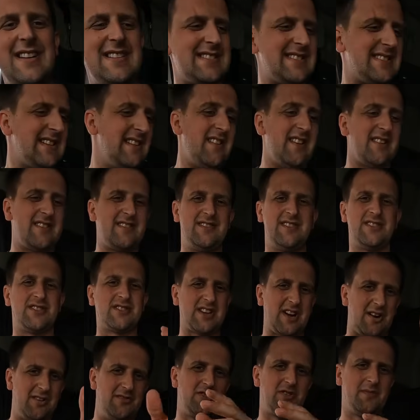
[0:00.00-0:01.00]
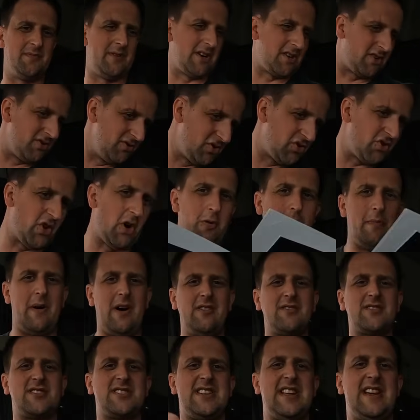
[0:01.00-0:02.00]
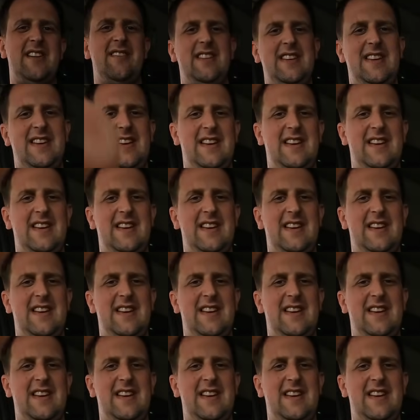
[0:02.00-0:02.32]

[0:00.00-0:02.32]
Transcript: list and I can just go to my control box down